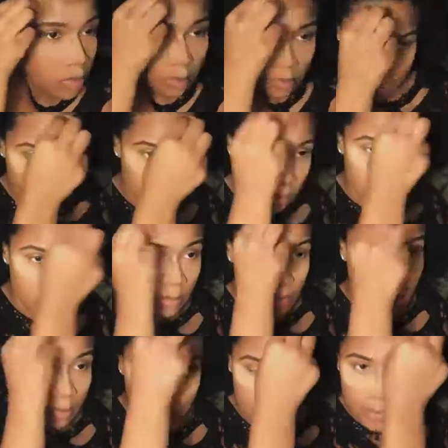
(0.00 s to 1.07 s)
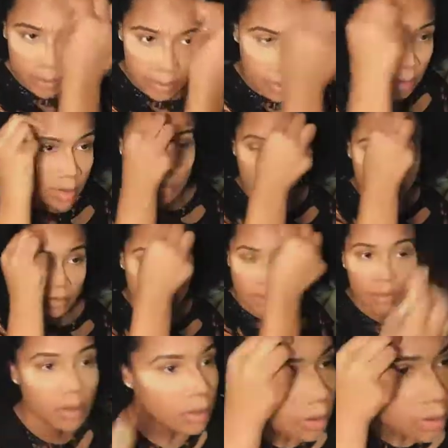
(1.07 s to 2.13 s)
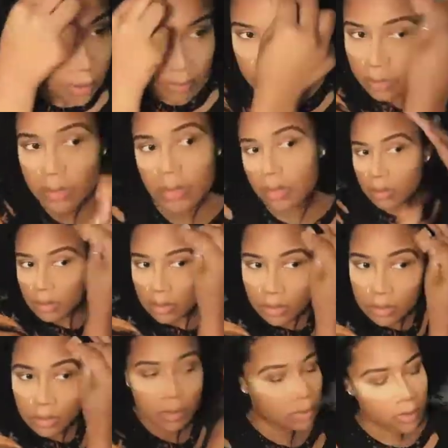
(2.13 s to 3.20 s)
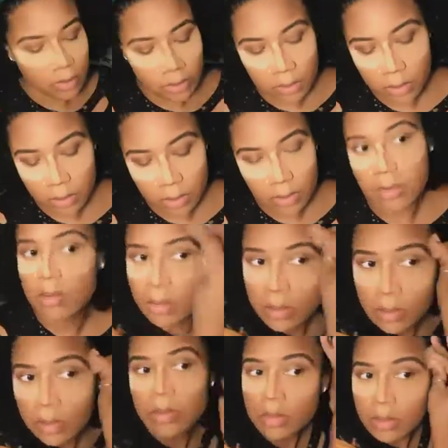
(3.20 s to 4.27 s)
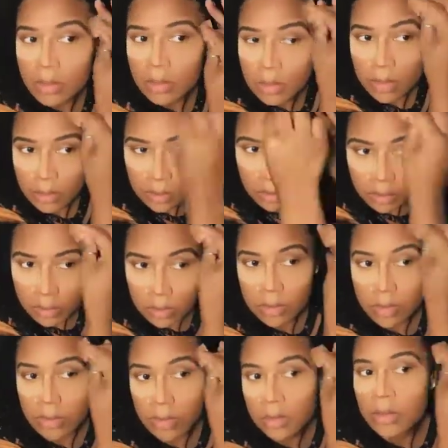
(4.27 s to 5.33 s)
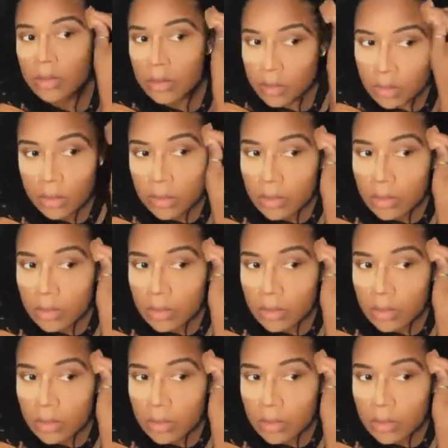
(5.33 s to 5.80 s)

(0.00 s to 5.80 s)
contouring tool stick, whatever you want to call it, like by